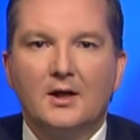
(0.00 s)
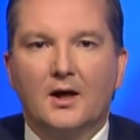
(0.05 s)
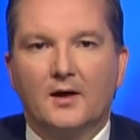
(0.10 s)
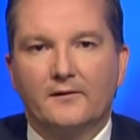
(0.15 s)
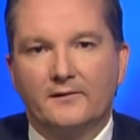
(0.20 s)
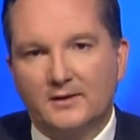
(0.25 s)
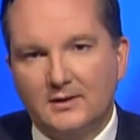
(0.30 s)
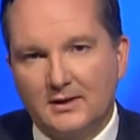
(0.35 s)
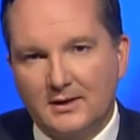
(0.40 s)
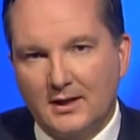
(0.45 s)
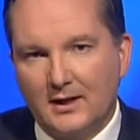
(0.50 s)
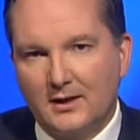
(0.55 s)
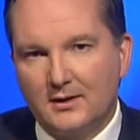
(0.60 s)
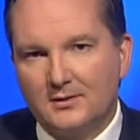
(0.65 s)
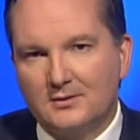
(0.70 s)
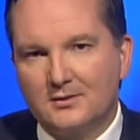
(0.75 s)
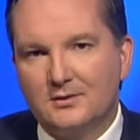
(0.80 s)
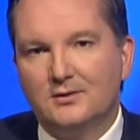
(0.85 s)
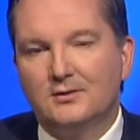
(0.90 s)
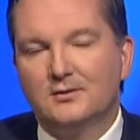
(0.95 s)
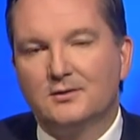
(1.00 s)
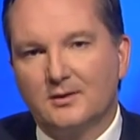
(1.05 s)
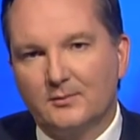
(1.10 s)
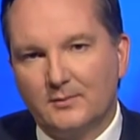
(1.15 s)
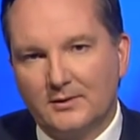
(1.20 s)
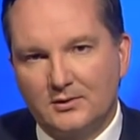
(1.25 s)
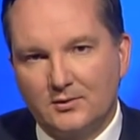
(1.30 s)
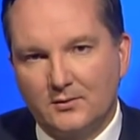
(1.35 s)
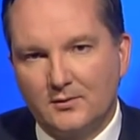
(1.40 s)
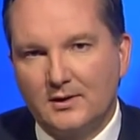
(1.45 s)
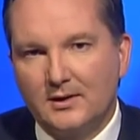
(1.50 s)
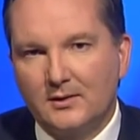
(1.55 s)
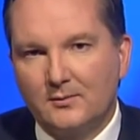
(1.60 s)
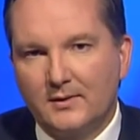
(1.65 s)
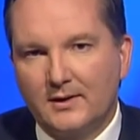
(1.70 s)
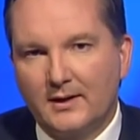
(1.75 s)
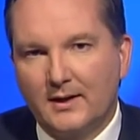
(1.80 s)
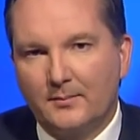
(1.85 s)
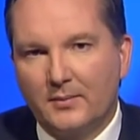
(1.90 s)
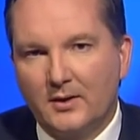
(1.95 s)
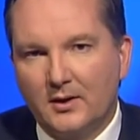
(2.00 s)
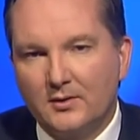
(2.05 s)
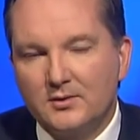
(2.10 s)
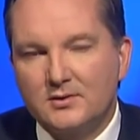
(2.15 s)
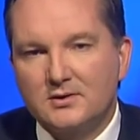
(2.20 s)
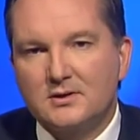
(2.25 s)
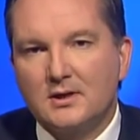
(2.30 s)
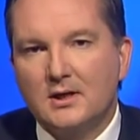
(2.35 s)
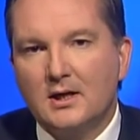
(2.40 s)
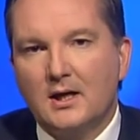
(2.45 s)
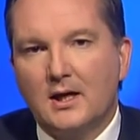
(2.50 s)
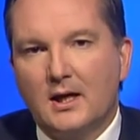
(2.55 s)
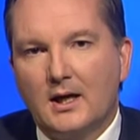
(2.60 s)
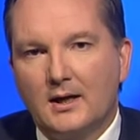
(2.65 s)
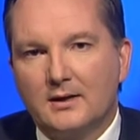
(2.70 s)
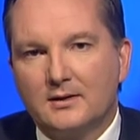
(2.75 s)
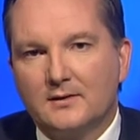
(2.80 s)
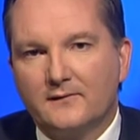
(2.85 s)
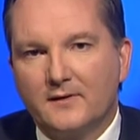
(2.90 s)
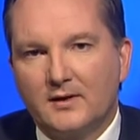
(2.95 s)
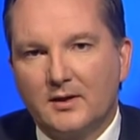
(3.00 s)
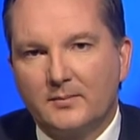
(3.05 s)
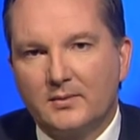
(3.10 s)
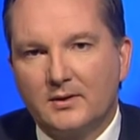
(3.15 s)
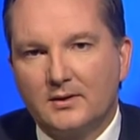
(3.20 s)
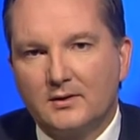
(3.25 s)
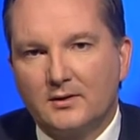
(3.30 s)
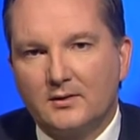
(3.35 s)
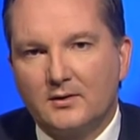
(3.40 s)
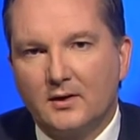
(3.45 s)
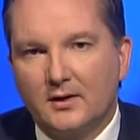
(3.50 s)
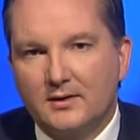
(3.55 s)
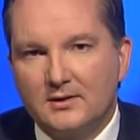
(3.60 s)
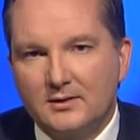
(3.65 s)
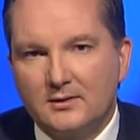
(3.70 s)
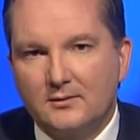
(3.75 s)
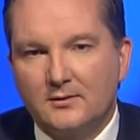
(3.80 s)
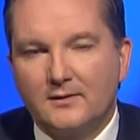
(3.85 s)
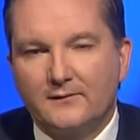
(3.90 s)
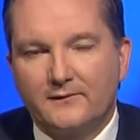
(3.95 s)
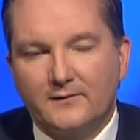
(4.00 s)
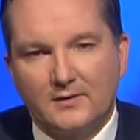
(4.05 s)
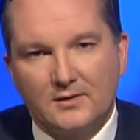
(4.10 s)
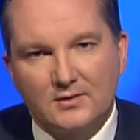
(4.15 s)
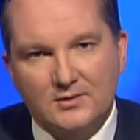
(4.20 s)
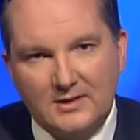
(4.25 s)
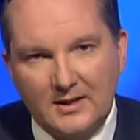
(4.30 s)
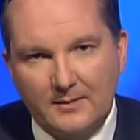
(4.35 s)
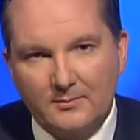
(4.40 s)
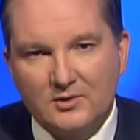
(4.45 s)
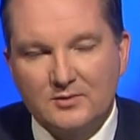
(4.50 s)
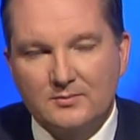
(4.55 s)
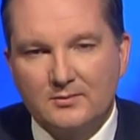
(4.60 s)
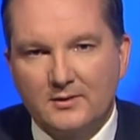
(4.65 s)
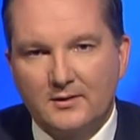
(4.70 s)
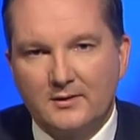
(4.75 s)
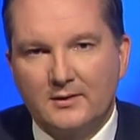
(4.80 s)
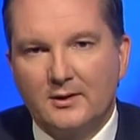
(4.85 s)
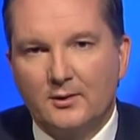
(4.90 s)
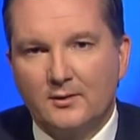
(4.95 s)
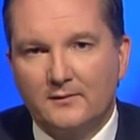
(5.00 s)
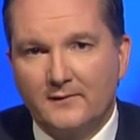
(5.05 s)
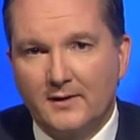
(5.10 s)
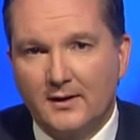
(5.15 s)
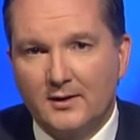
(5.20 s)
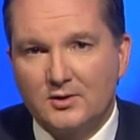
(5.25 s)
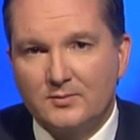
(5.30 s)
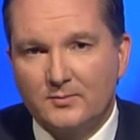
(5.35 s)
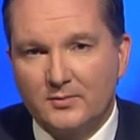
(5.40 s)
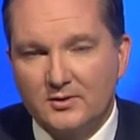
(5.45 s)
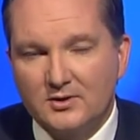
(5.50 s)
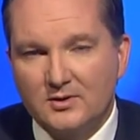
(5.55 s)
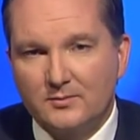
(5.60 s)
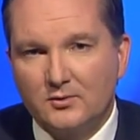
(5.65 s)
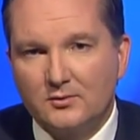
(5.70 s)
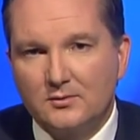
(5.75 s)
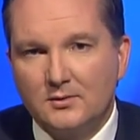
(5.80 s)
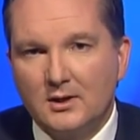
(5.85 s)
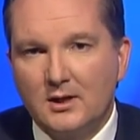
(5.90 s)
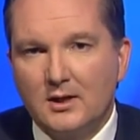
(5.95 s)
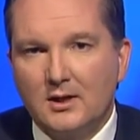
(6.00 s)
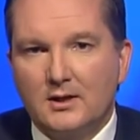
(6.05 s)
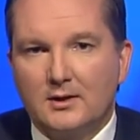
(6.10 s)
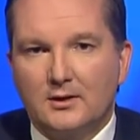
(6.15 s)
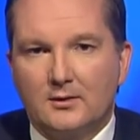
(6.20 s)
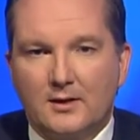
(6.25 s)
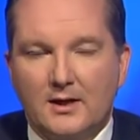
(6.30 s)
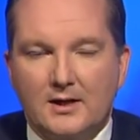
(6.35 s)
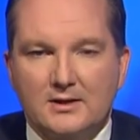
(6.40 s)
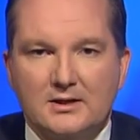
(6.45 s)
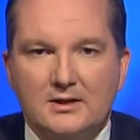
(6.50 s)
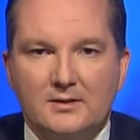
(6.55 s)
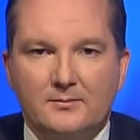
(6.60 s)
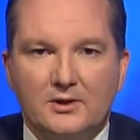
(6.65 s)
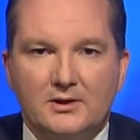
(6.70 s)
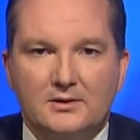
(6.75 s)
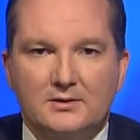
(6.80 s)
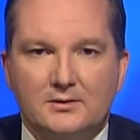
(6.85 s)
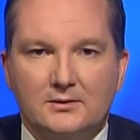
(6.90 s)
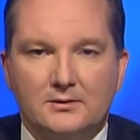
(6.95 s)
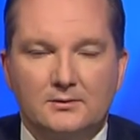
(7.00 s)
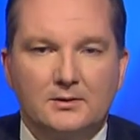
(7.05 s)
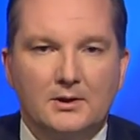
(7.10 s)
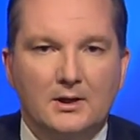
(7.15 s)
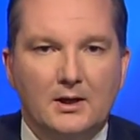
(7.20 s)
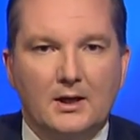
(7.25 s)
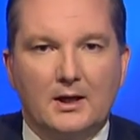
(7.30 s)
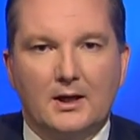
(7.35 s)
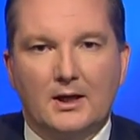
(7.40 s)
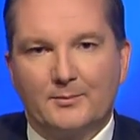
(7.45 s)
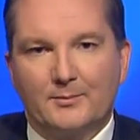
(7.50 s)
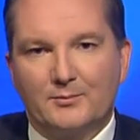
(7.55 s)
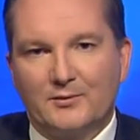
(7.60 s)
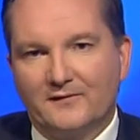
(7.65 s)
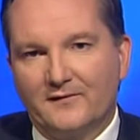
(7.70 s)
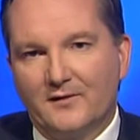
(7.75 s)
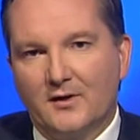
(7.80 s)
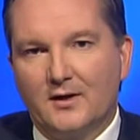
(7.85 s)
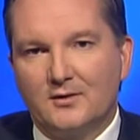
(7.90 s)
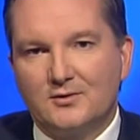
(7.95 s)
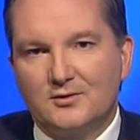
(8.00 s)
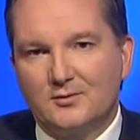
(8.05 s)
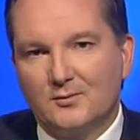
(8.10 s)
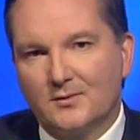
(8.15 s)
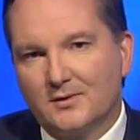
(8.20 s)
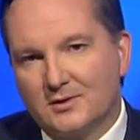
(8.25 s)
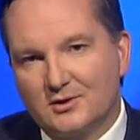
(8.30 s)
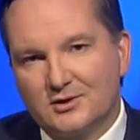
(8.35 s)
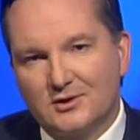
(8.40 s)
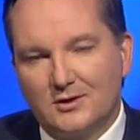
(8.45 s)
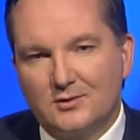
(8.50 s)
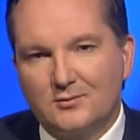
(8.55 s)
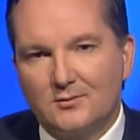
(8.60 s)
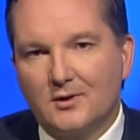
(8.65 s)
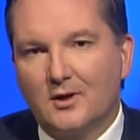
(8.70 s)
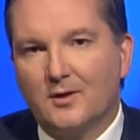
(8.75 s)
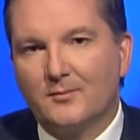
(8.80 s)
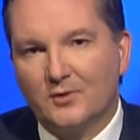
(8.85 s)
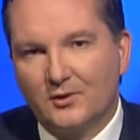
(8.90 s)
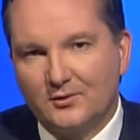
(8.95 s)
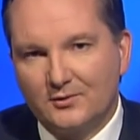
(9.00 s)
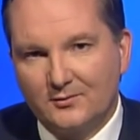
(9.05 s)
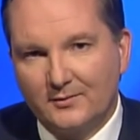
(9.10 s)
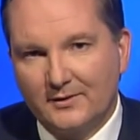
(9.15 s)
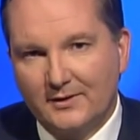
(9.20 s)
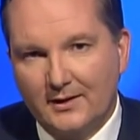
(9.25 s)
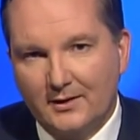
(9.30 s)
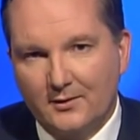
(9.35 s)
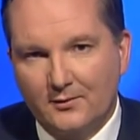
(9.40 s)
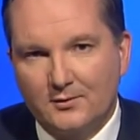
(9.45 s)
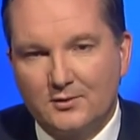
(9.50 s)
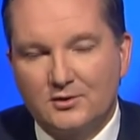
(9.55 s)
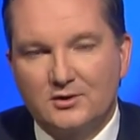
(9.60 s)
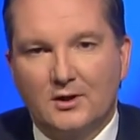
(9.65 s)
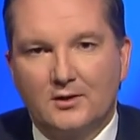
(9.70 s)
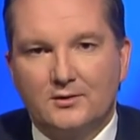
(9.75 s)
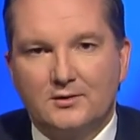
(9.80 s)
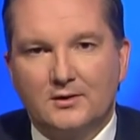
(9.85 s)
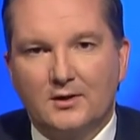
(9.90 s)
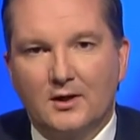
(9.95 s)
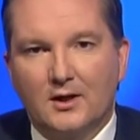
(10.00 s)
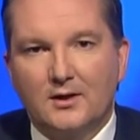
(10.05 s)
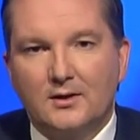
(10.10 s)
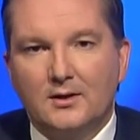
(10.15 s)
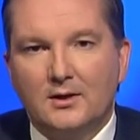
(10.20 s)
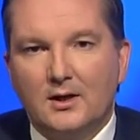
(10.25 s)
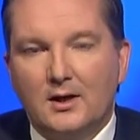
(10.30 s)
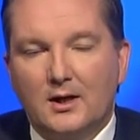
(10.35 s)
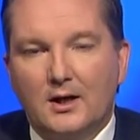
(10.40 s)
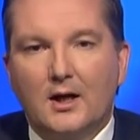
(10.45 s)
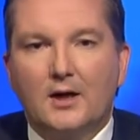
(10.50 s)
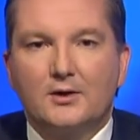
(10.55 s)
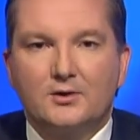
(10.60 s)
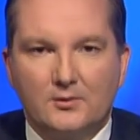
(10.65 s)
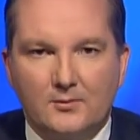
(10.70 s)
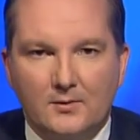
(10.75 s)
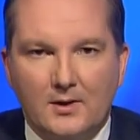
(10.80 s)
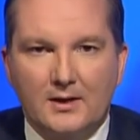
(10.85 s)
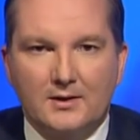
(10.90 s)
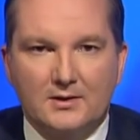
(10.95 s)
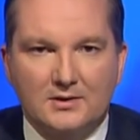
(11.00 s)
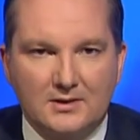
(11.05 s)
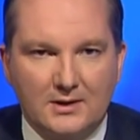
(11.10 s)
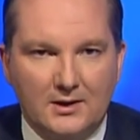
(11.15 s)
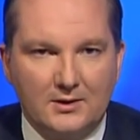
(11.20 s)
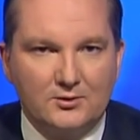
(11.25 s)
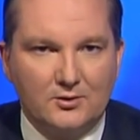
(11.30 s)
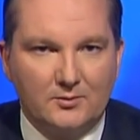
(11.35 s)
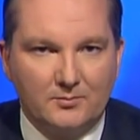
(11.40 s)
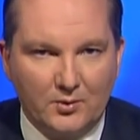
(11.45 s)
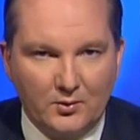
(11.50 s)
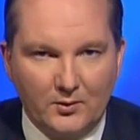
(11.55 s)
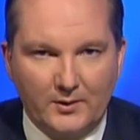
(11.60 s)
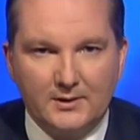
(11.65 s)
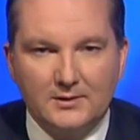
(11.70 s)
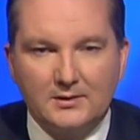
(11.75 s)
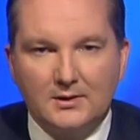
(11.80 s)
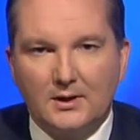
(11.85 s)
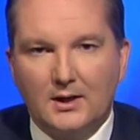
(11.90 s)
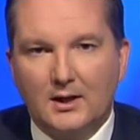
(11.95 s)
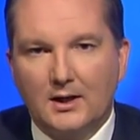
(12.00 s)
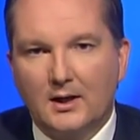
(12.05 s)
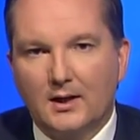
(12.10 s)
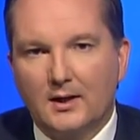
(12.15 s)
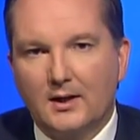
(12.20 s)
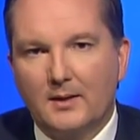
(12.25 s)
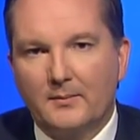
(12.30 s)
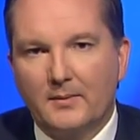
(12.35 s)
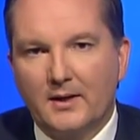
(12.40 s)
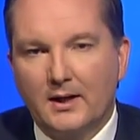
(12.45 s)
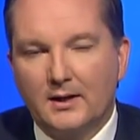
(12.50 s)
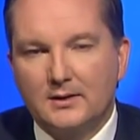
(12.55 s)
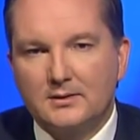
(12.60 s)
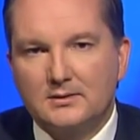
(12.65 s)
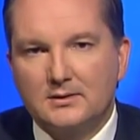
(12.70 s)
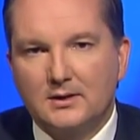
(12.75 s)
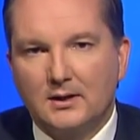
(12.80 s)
I've indicated to you that we're talking with our posts and developing the criteria for the establishment of the no advantage principle. You're asking me to provide you with a schedule. I'm not doing that on your show tonight. I do understand your point about